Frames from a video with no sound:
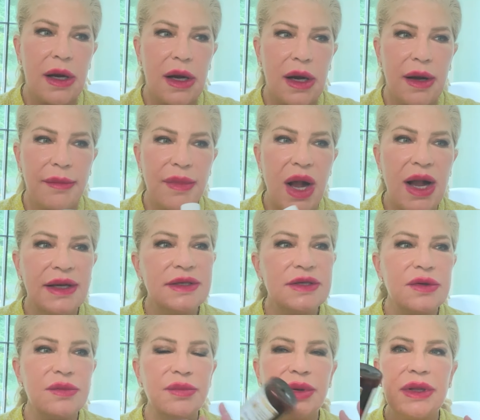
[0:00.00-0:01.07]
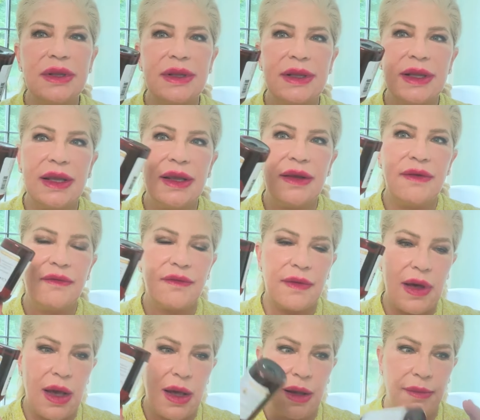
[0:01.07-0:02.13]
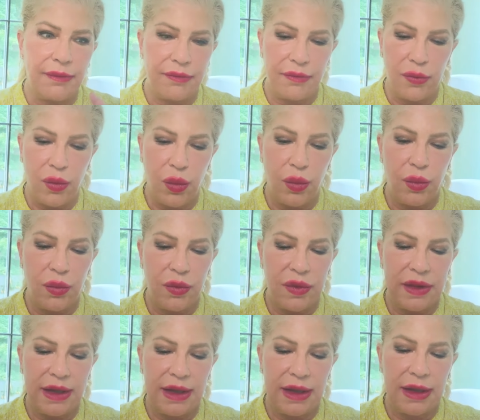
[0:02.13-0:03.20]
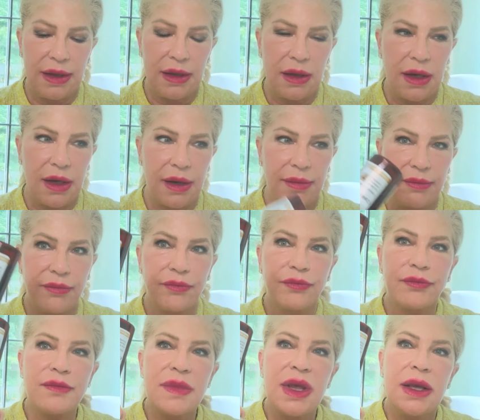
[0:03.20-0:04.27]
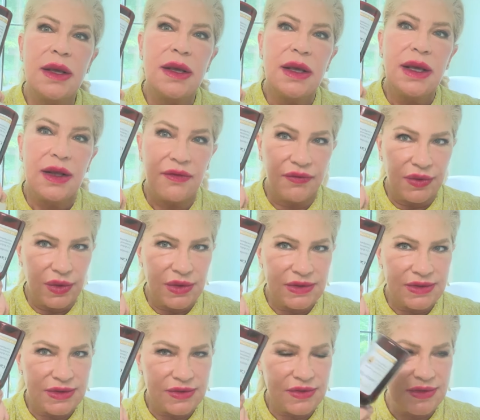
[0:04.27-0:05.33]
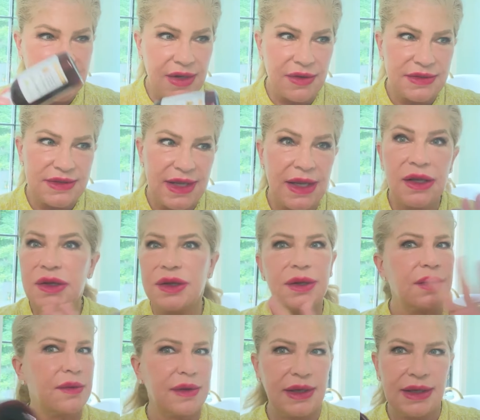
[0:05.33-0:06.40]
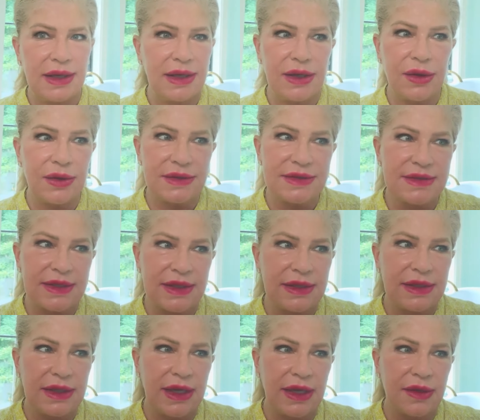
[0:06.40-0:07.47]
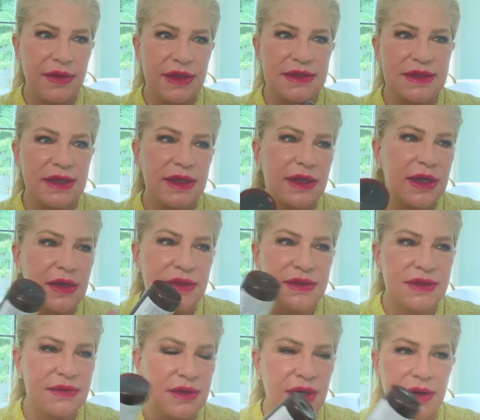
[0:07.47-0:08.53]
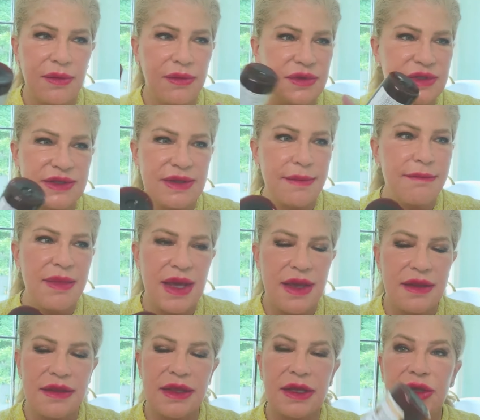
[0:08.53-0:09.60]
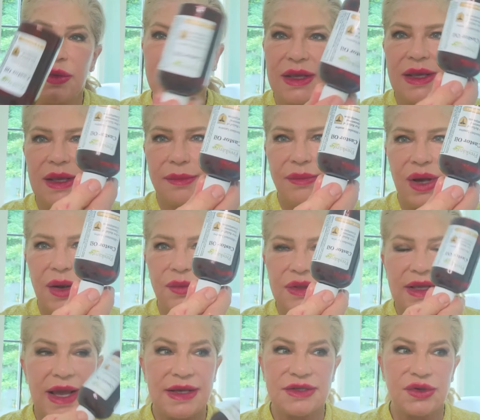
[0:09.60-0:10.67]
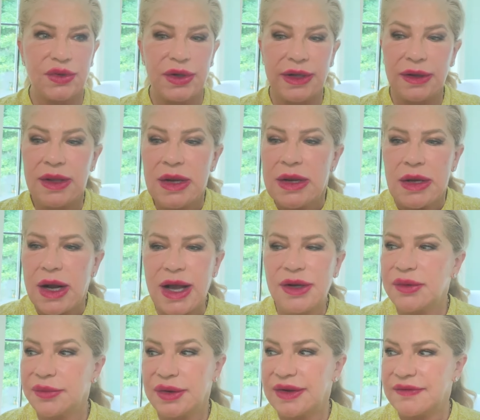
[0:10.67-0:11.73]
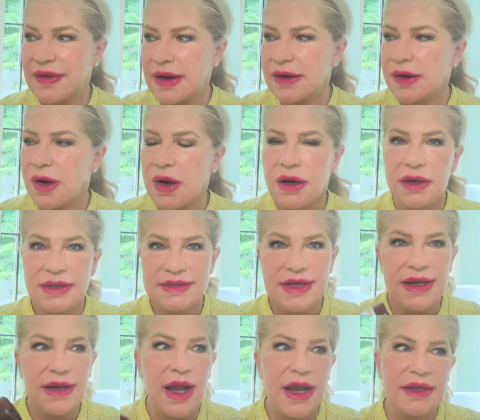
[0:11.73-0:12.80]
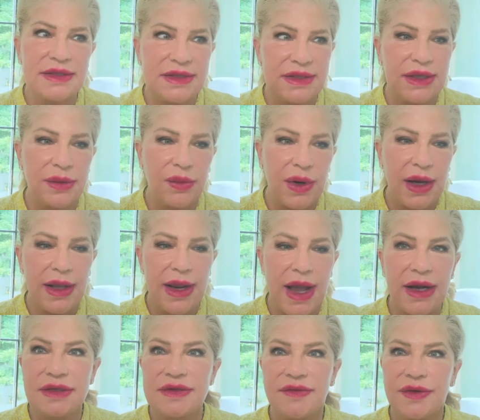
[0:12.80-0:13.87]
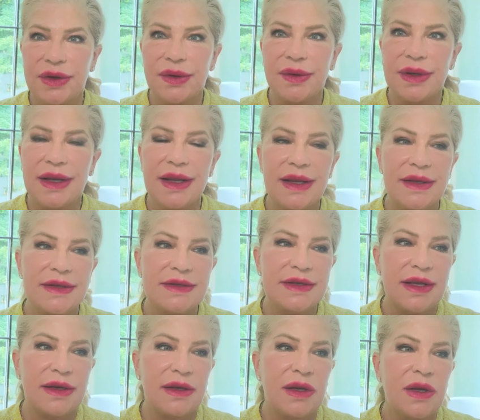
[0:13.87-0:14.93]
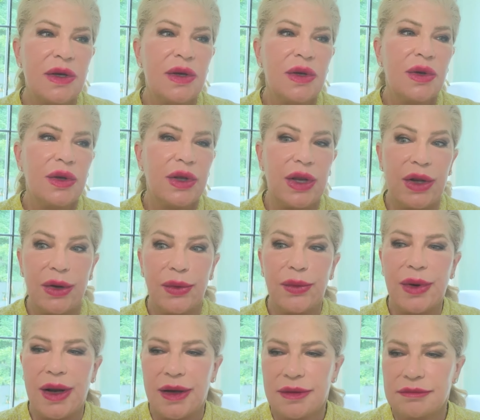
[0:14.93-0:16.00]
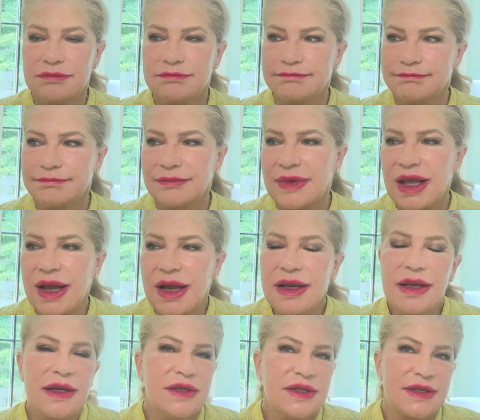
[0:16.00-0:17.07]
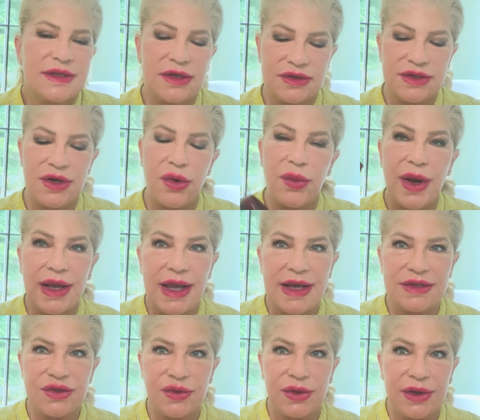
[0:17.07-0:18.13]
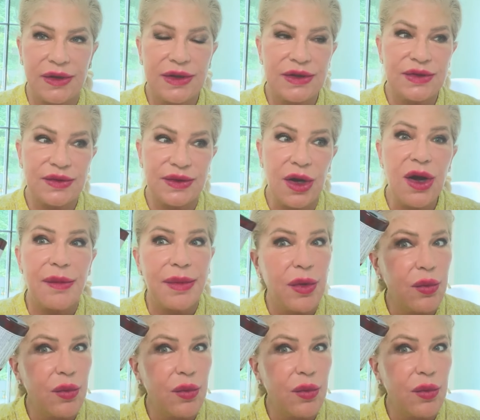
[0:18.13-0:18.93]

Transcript: Um, I don't believe um, the um, influencers that are saying you don't need any good skincare, that skincare is, you know, just a myth that you can get by with castor oil. I don't believe that at all because I, I see what active ingredients and, you know, um, I, it's just there's no way castor oil can do it all.